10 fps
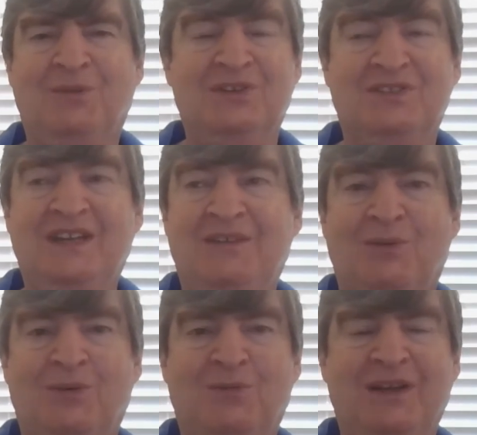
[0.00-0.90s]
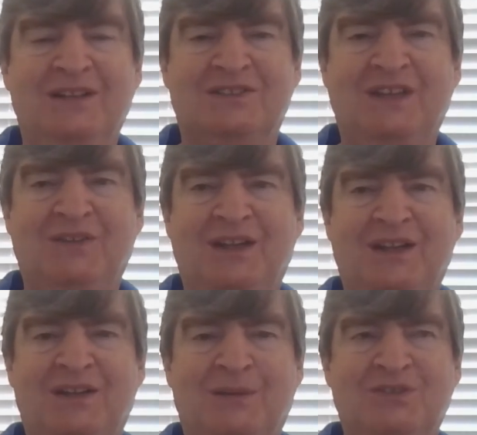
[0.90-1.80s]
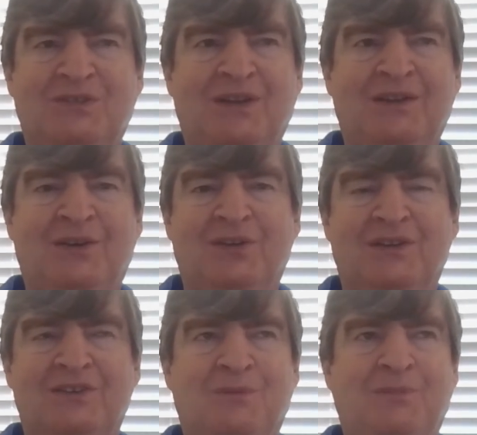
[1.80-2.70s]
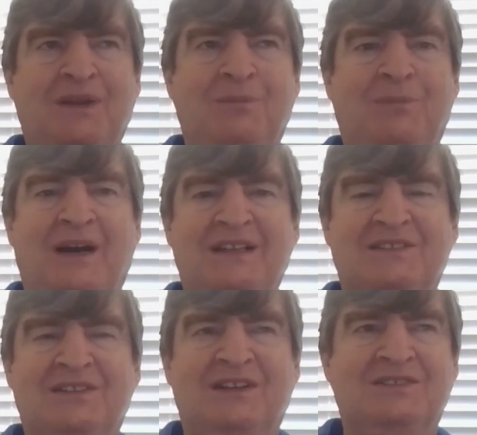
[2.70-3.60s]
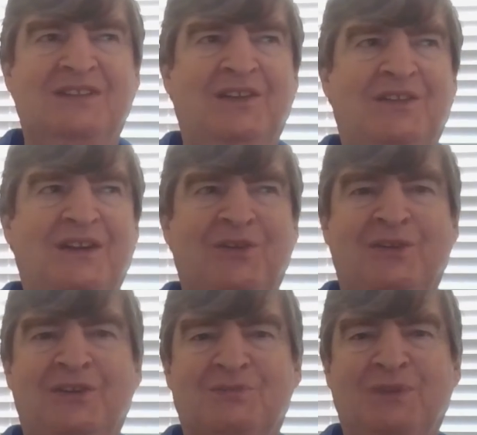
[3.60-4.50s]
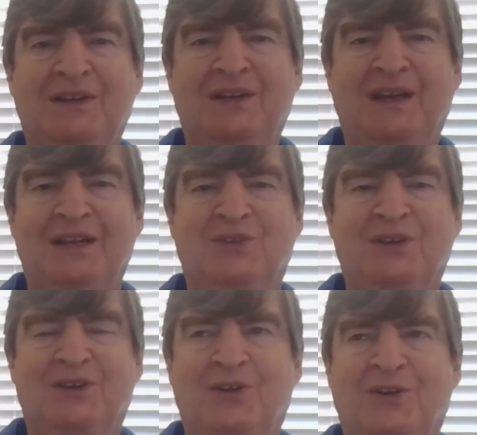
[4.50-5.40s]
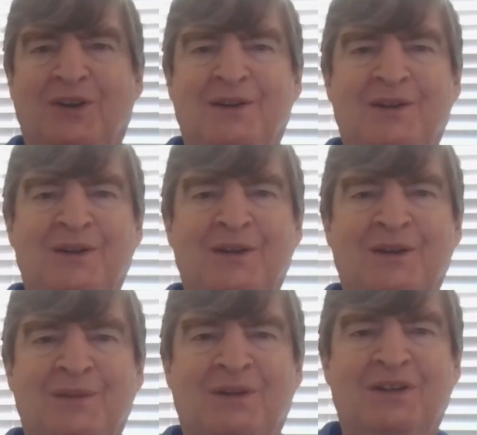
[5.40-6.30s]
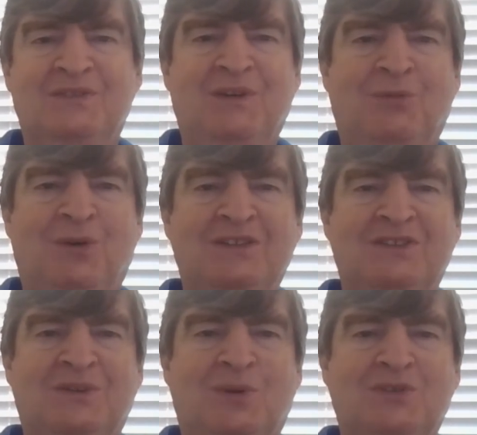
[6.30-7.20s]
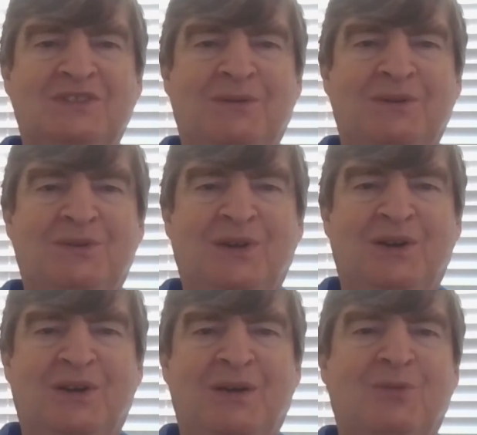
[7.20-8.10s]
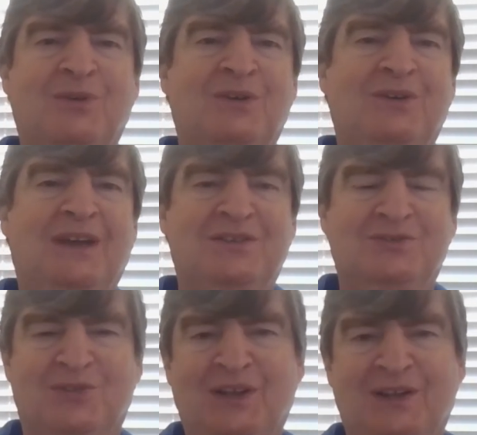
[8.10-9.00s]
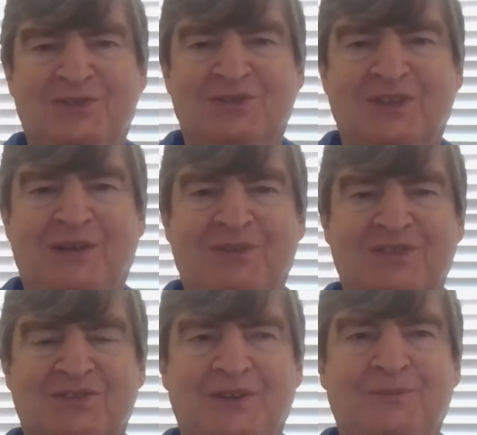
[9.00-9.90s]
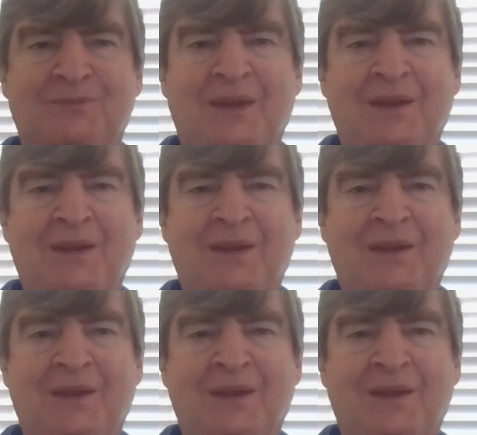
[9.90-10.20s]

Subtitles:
We'll just have to wait and see if anything comes of it. I know that there's a big bias against anything other than this being naturally occurring, because if it was, of course, that would create a lot more international tensions, obviously.